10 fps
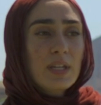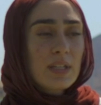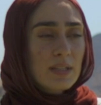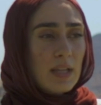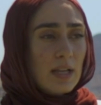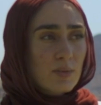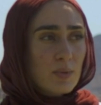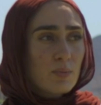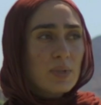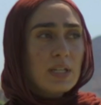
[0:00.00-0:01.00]
that's
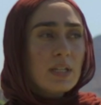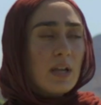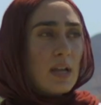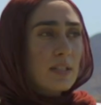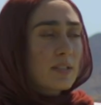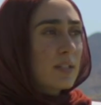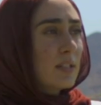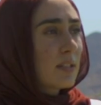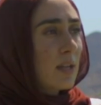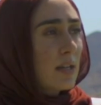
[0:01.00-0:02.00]
when I
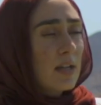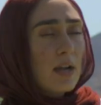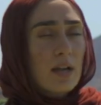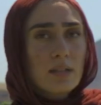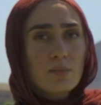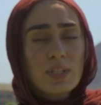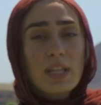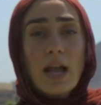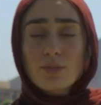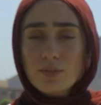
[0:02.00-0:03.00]
started kind of with
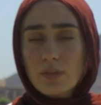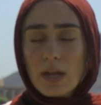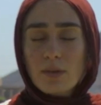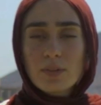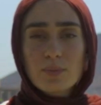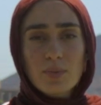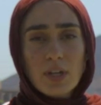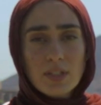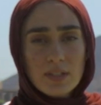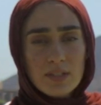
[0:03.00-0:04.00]
the outreach
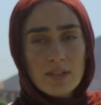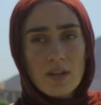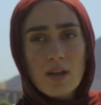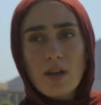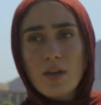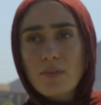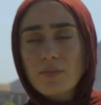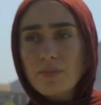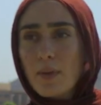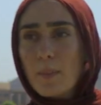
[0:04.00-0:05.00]
process
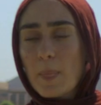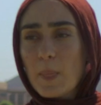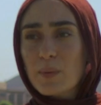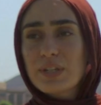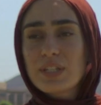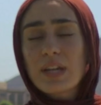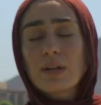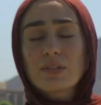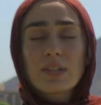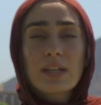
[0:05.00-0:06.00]
of reaching
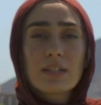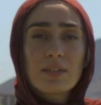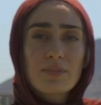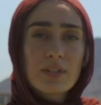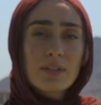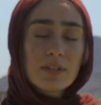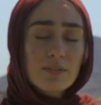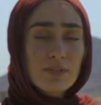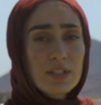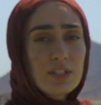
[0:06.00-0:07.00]
out to like different
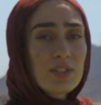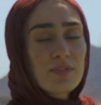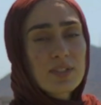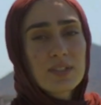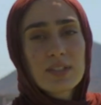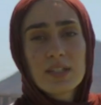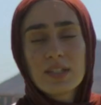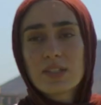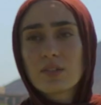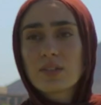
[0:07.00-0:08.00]
religious
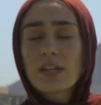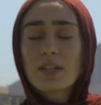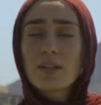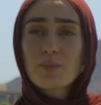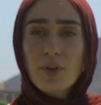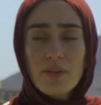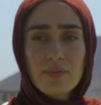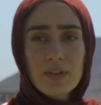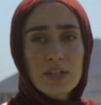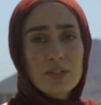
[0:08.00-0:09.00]
facilities or like
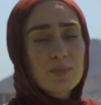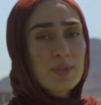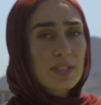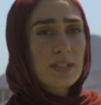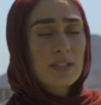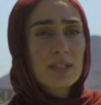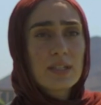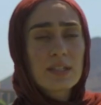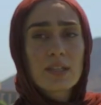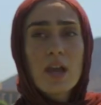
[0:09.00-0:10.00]
nonprofits or
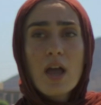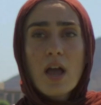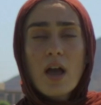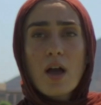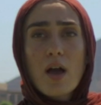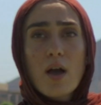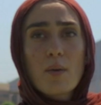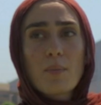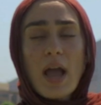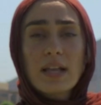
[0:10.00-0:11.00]
businesses,
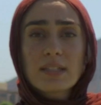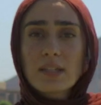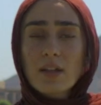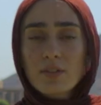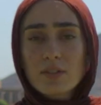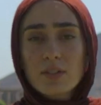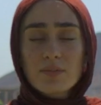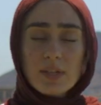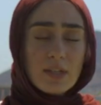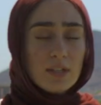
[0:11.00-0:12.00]
asking others if
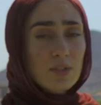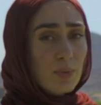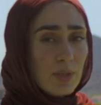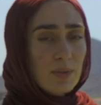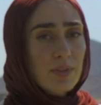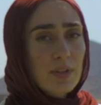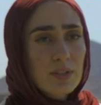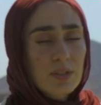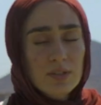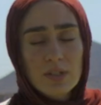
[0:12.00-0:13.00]
they'd like to work with
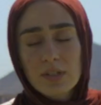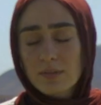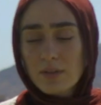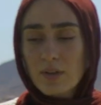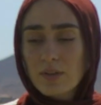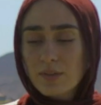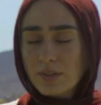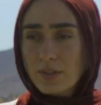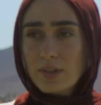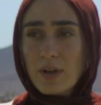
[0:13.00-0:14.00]
us
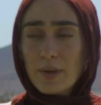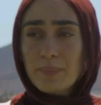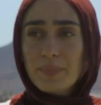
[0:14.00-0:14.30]
or not.